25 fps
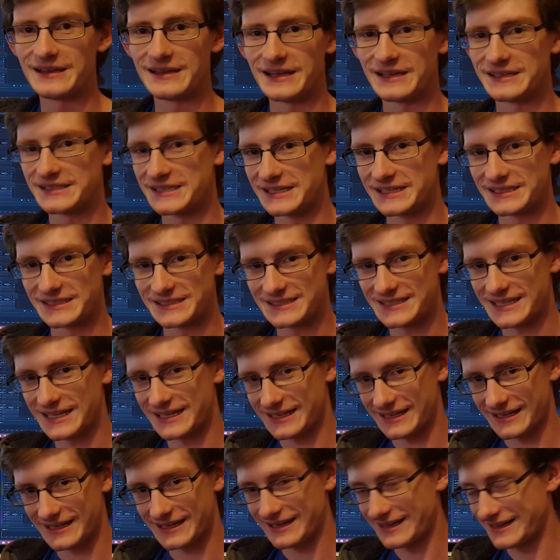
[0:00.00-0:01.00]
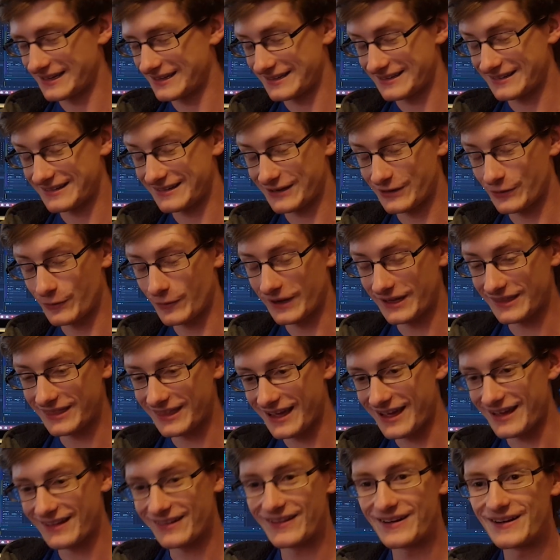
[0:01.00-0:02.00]
didn't take quite
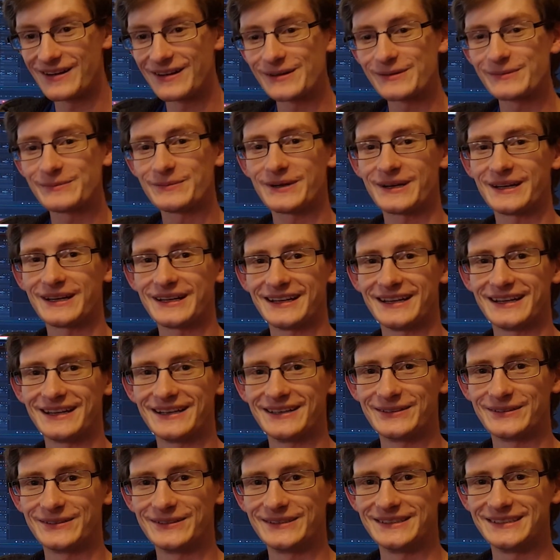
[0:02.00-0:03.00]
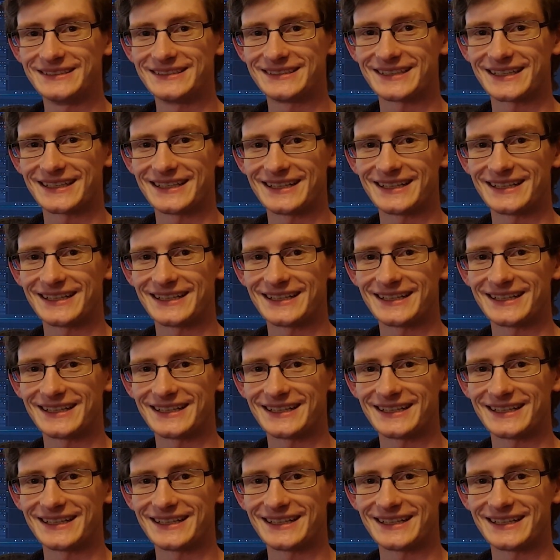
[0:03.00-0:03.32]
that long, but it was